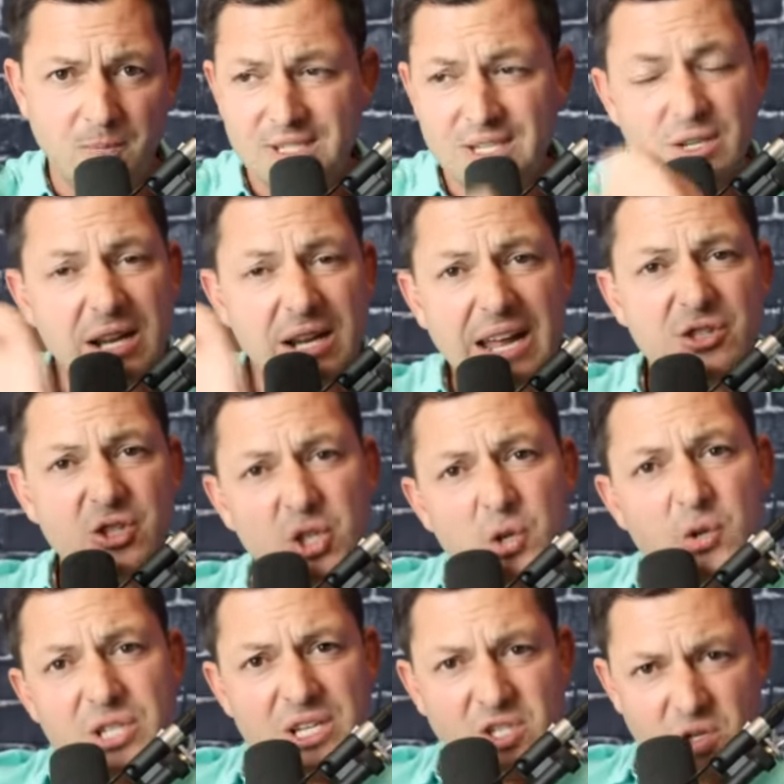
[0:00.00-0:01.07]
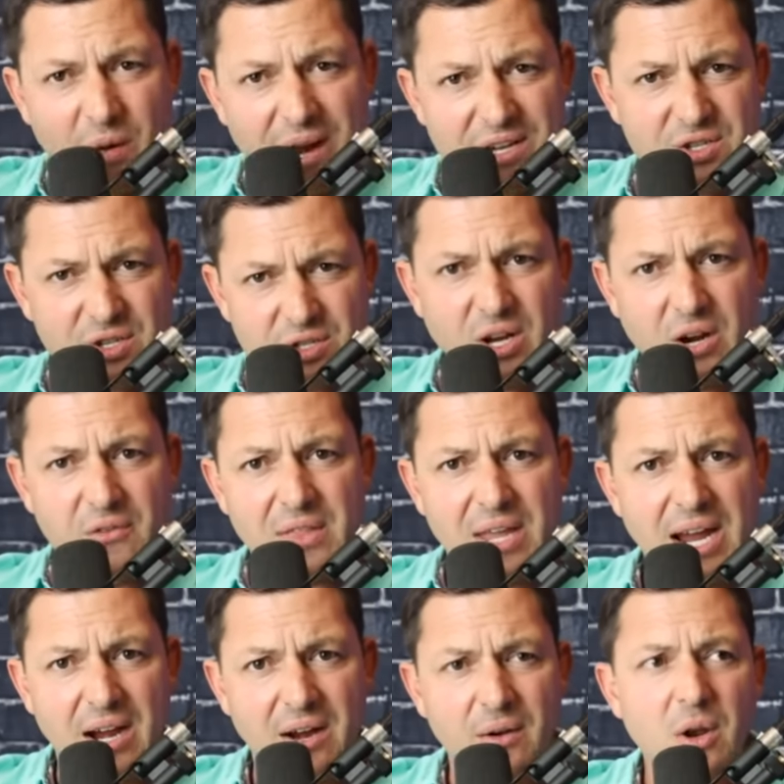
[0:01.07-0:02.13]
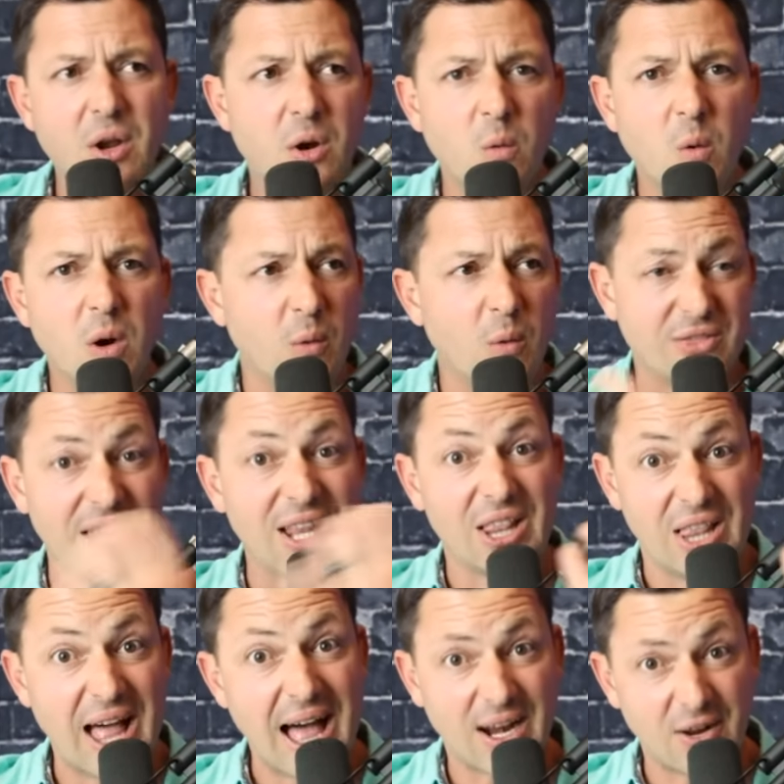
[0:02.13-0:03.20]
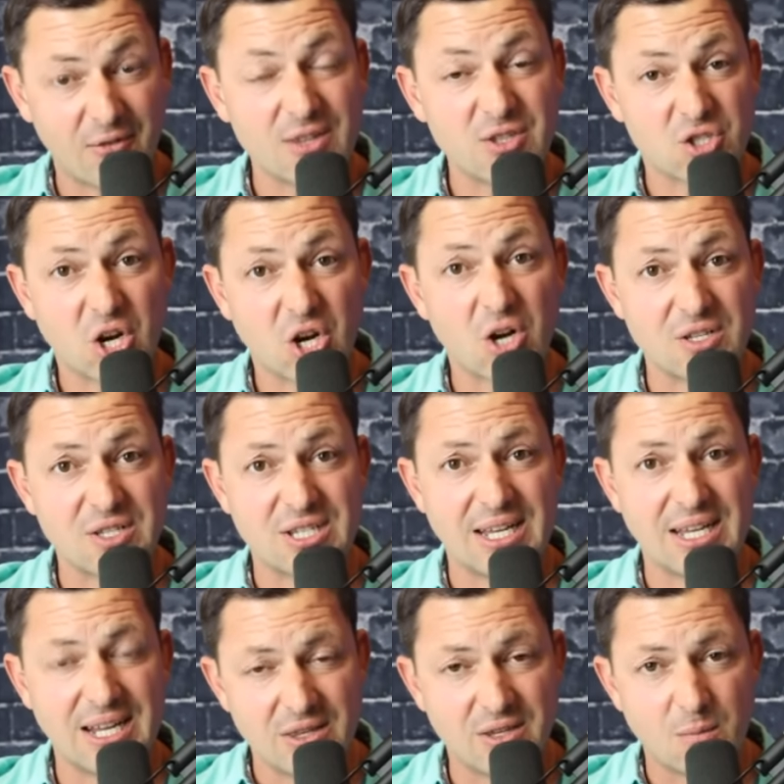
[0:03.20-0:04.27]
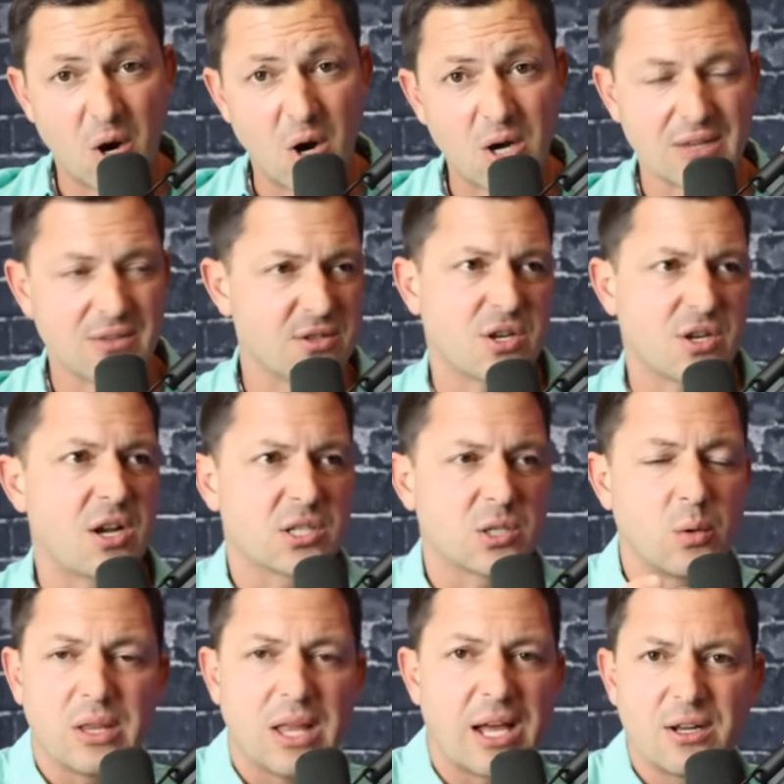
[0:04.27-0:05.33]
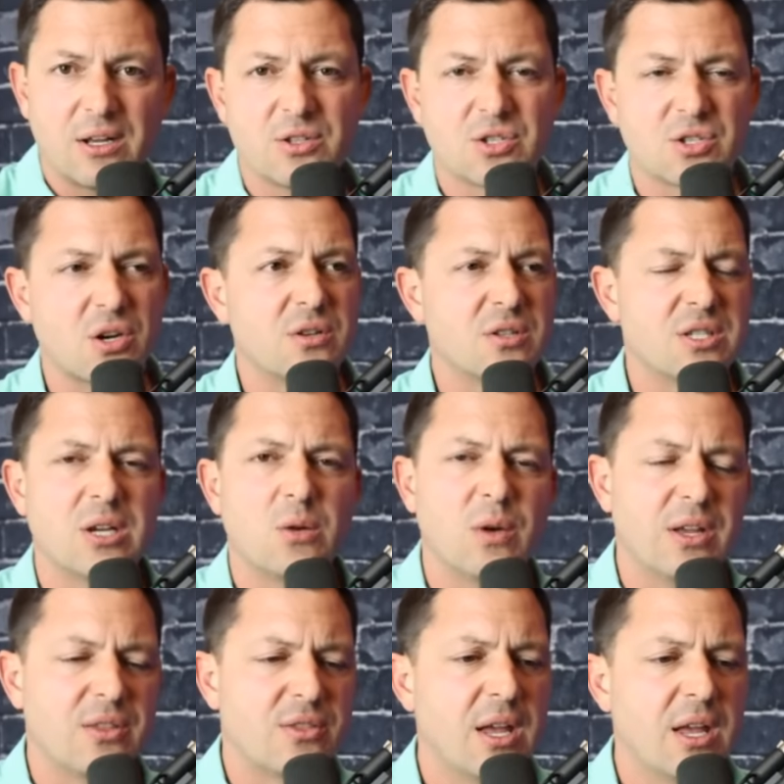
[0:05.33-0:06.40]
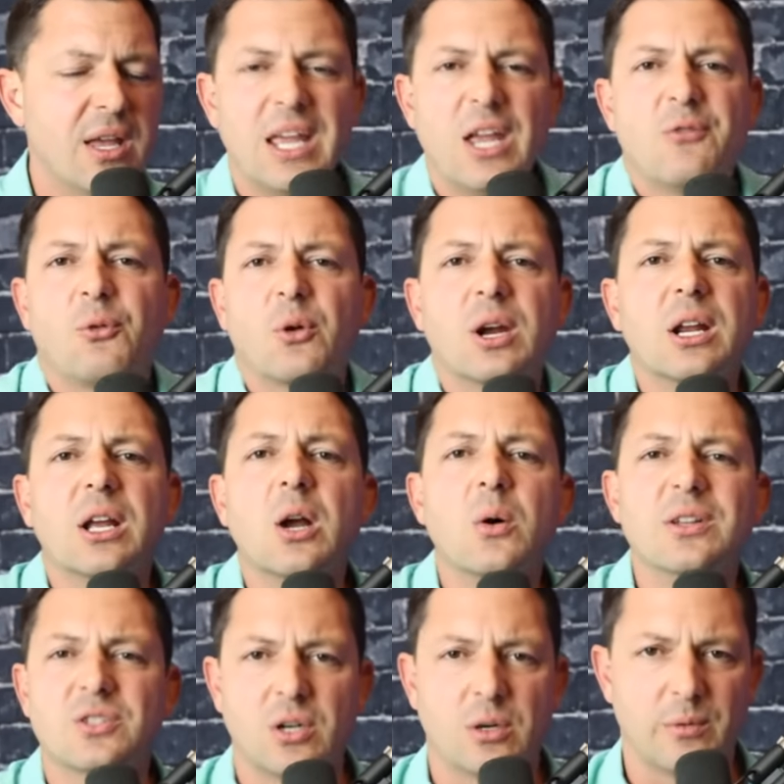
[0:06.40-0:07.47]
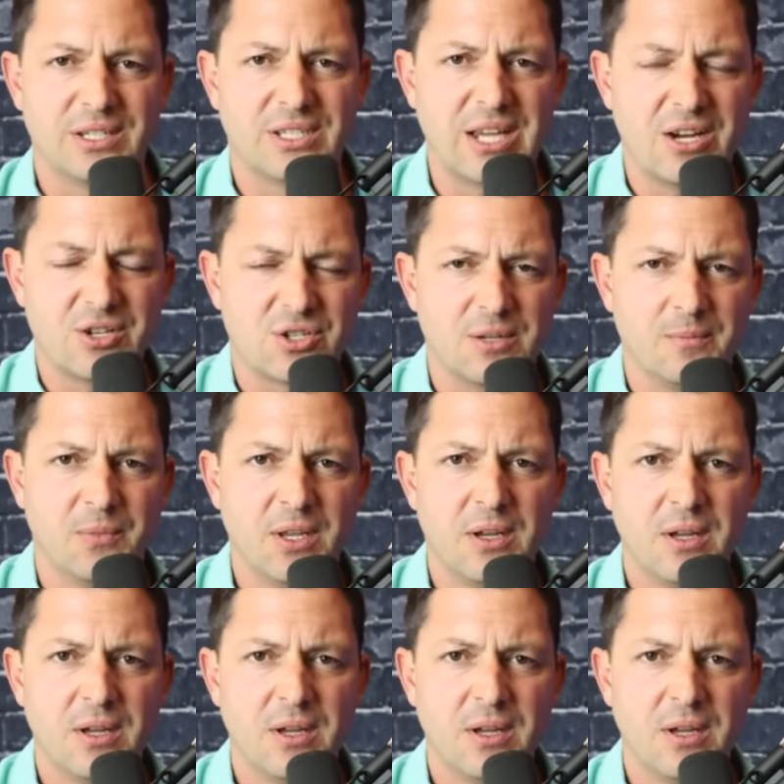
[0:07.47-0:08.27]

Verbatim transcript: So you got two situations over there with a lot of uncertainty in the market. There's also a lot of uncertainty with if we're going to go into a recession.